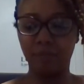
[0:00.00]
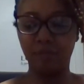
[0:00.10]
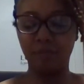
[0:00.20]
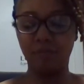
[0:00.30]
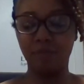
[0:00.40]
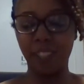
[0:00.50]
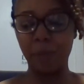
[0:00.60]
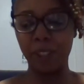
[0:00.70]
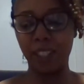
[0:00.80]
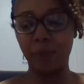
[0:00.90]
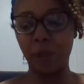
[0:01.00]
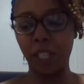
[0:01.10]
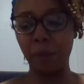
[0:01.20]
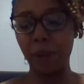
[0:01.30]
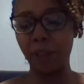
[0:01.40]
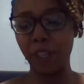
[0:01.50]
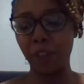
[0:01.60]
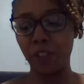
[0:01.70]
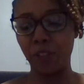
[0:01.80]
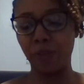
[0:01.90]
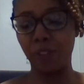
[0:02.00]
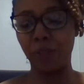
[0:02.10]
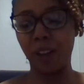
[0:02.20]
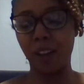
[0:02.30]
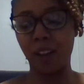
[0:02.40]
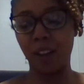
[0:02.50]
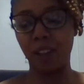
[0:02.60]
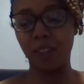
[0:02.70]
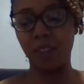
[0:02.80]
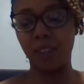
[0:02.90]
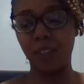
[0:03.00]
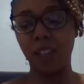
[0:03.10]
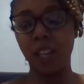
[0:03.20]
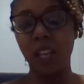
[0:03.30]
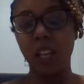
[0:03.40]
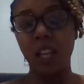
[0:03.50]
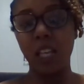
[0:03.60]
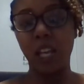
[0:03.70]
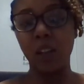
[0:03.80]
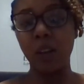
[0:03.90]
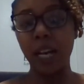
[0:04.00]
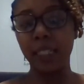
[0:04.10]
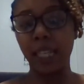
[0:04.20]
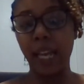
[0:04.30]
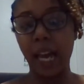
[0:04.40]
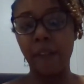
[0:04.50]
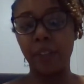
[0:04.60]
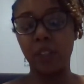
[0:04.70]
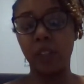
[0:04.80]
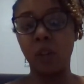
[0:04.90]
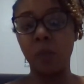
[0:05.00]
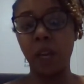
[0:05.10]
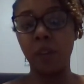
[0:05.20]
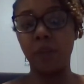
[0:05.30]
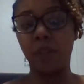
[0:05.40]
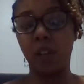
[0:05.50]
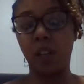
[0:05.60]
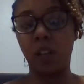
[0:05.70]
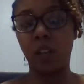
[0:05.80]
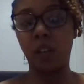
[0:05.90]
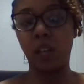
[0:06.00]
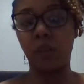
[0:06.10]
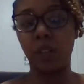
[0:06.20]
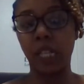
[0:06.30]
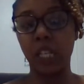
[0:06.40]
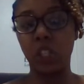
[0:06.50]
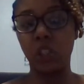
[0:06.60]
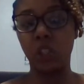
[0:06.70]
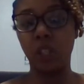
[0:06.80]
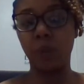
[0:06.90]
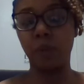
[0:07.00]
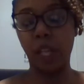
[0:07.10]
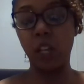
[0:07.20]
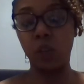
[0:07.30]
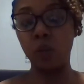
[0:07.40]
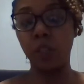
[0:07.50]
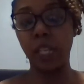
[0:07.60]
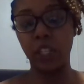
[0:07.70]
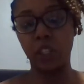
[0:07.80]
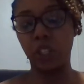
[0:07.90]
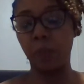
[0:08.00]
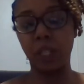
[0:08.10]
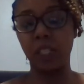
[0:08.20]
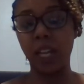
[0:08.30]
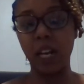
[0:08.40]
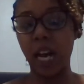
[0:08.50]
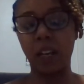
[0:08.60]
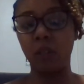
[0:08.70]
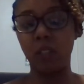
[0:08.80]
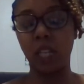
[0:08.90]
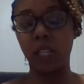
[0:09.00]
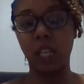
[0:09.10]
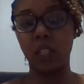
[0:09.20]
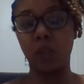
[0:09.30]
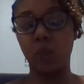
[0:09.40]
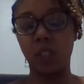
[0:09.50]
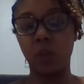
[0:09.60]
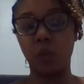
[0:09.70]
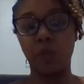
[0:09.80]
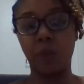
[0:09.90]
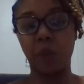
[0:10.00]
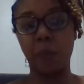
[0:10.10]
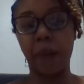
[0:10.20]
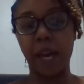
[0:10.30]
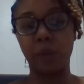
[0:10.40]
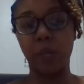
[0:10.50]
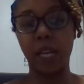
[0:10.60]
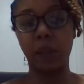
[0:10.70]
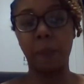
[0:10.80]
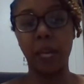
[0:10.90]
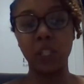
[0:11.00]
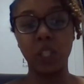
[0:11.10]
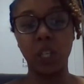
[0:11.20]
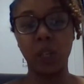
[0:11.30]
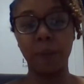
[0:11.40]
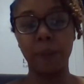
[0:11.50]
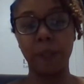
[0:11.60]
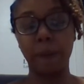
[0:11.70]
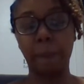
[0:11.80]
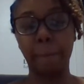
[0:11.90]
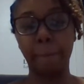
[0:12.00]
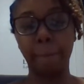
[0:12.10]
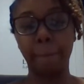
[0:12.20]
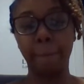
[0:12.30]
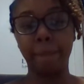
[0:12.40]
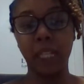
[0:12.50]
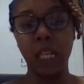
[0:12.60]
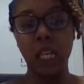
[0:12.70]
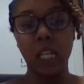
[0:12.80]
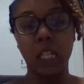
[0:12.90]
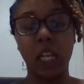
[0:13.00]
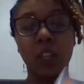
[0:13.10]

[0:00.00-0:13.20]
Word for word: hmm, I was wanting better energy for you guys. Yeah, you guys can have a soulmate, uh, a relationship, like a new relationship, but it's not, I don't get that it's with someone from your past. We got the Page of Cups yeah,